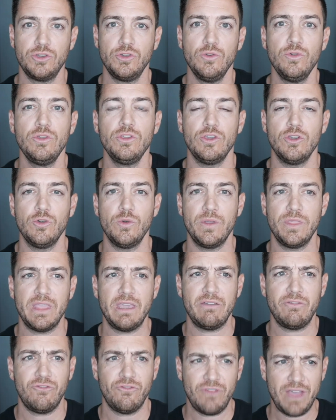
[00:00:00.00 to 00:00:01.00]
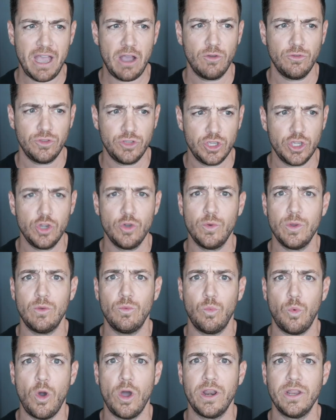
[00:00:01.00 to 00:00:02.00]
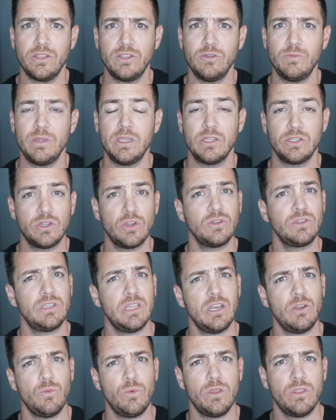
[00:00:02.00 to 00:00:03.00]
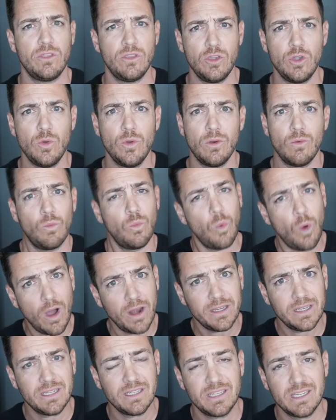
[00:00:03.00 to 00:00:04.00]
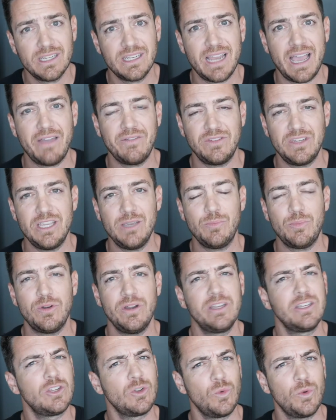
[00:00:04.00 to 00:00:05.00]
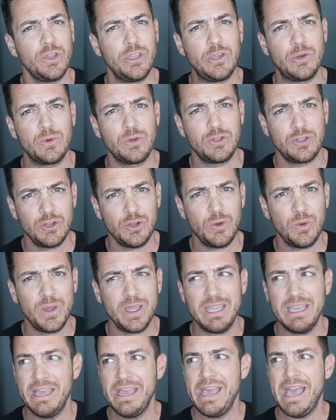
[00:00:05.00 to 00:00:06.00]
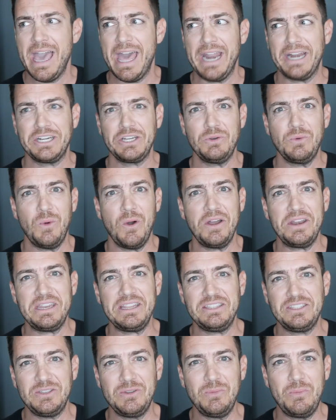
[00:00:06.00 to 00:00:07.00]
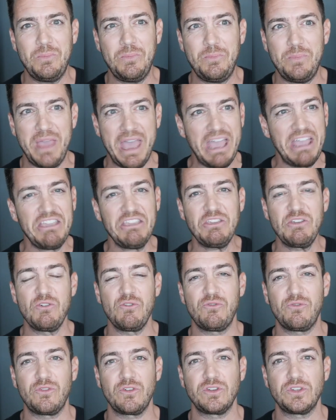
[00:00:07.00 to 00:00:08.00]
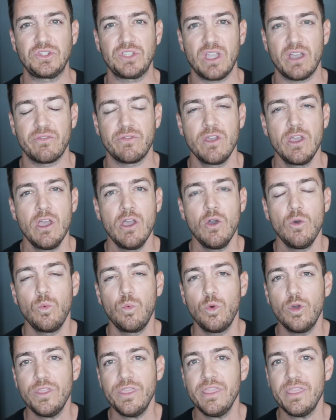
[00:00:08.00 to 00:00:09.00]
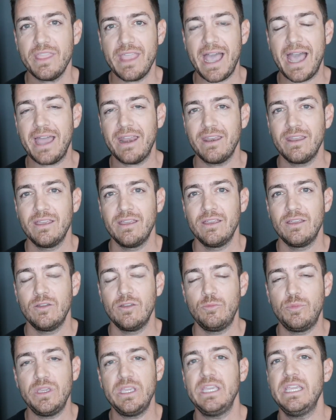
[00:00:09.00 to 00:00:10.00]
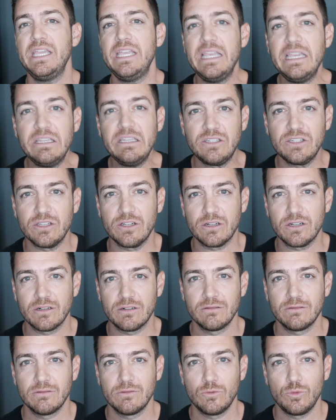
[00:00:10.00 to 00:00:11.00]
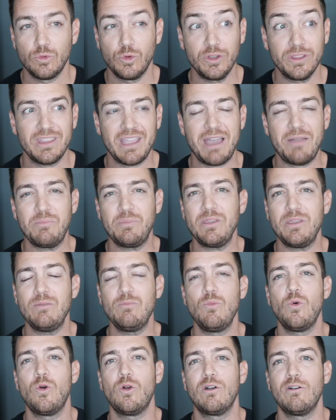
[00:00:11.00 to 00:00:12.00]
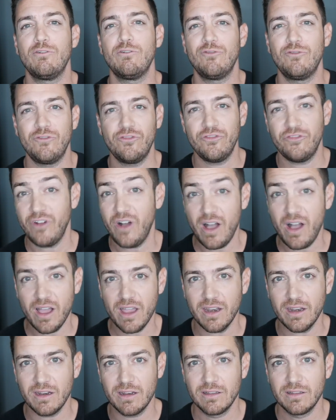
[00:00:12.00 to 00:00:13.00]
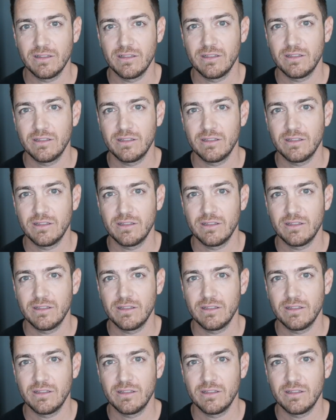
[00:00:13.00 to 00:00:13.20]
to you and they found you and wanted to be associated with you and wanted to dive deeper into what you were doing and actually wanted to pay you for stuff. Wouldn't that be easier? Wouldn't that be more fun?